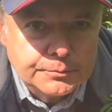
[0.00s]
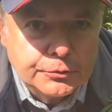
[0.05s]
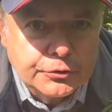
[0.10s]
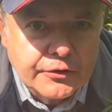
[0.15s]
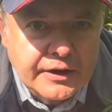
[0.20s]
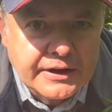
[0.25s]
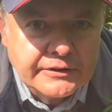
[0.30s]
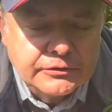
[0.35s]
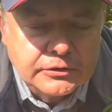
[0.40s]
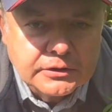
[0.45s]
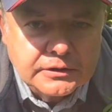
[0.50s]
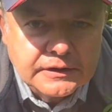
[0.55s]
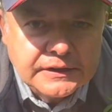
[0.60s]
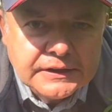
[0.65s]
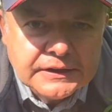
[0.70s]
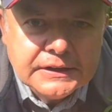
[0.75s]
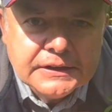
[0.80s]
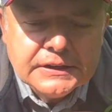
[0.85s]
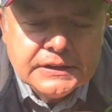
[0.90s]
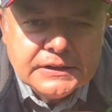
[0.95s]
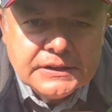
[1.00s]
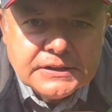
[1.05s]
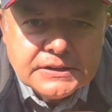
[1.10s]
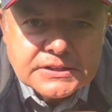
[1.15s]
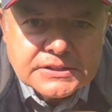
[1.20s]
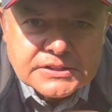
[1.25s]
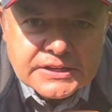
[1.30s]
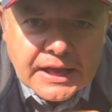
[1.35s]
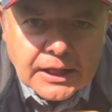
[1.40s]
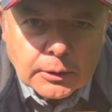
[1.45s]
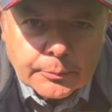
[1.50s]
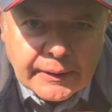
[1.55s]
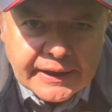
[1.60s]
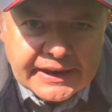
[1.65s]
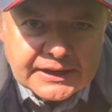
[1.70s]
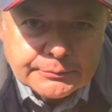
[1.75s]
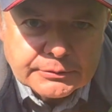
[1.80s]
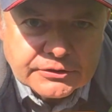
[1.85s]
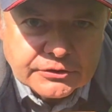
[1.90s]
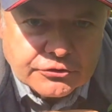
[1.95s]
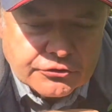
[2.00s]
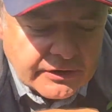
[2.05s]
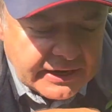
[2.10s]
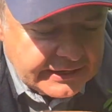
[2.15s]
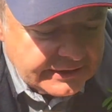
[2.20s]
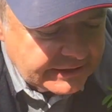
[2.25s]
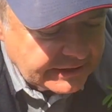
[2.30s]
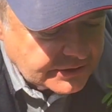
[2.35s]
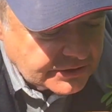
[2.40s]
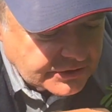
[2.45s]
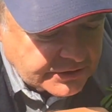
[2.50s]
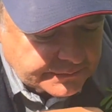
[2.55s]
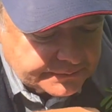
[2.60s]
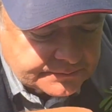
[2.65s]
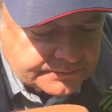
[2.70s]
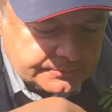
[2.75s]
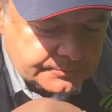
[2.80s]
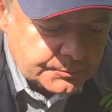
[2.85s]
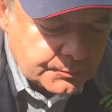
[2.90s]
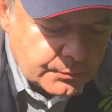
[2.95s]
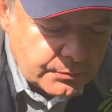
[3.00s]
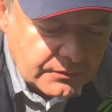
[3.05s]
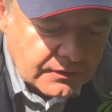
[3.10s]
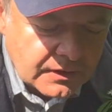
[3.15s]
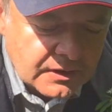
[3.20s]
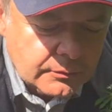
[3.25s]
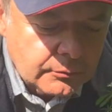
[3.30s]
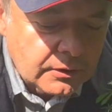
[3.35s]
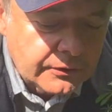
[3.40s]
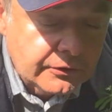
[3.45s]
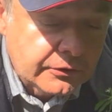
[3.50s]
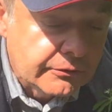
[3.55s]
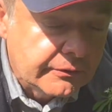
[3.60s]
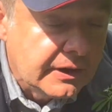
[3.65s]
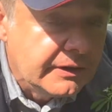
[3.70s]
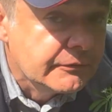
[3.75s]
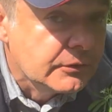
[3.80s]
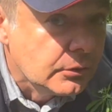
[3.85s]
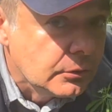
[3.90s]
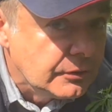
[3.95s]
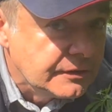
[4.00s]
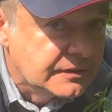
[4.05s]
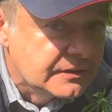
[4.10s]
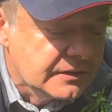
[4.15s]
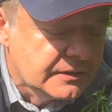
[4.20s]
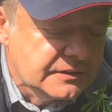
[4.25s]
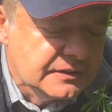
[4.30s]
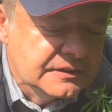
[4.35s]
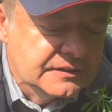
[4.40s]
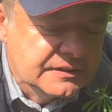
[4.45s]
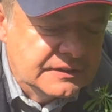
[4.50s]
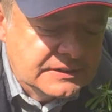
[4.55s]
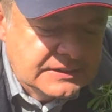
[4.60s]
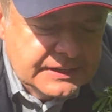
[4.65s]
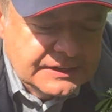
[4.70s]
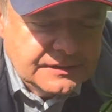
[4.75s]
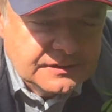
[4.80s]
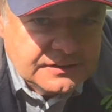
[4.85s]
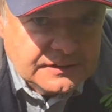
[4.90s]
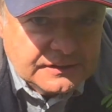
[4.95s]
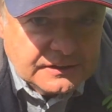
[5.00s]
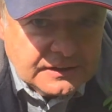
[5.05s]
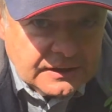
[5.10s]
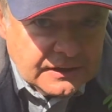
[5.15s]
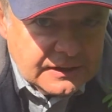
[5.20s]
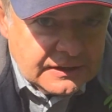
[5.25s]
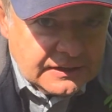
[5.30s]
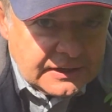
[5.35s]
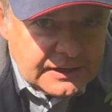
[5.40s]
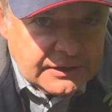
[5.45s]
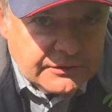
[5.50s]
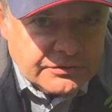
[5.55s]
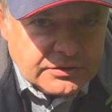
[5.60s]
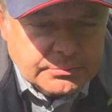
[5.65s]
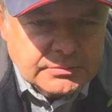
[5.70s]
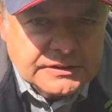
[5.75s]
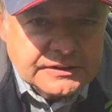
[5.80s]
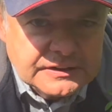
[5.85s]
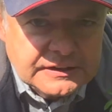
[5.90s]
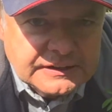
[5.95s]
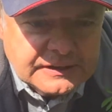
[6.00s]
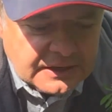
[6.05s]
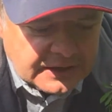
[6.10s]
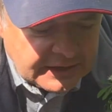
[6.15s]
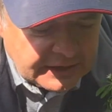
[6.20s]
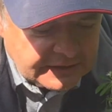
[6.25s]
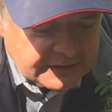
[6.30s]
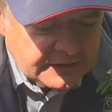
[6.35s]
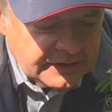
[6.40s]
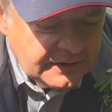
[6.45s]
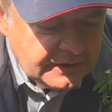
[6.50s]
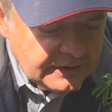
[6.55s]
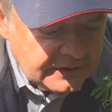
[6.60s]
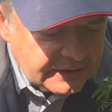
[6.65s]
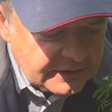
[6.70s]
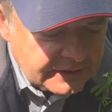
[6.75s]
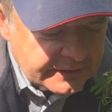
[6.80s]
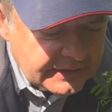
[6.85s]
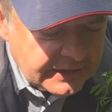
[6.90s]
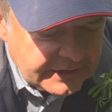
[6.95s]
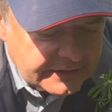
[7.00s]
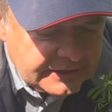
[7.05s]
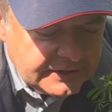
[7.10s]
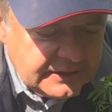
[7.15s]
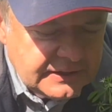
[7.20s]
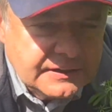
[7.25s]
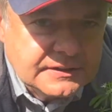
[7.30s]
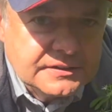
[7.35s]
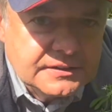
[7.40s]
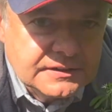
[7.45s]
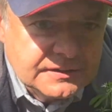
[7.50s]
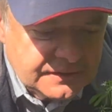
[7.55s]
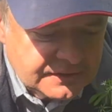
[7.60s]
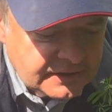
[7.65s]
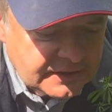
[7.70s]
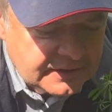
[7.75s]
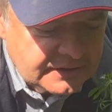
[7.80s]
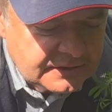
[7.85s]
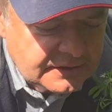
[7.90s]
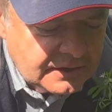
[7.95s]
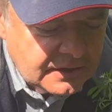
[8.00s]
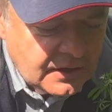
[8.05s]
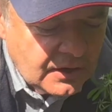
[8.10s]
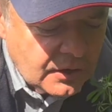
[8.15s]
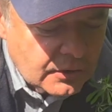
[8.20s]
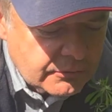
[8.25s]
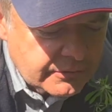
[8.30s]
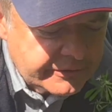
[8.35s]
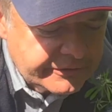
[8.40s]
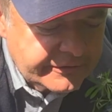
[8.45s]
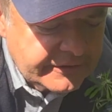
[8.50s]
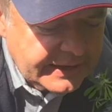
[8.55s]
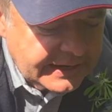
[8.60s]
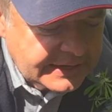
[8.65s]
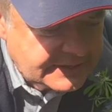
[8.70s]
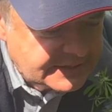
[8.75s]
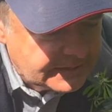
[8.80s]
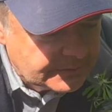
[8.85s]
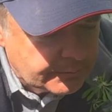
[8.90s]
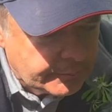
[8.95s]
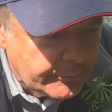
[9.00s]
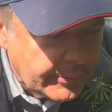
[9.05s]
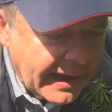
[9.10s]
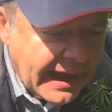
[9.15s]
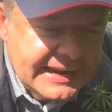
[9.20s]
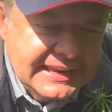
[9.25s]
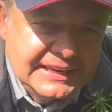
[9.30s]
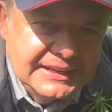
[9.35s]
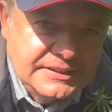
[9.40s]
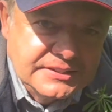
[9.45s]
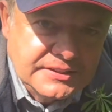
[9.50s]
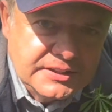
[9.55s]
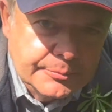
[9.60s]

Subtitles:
gravel to help aid with the drainage. And what the gravel also does, it takes in heat from the sunlight, and that heat is then reflected back into the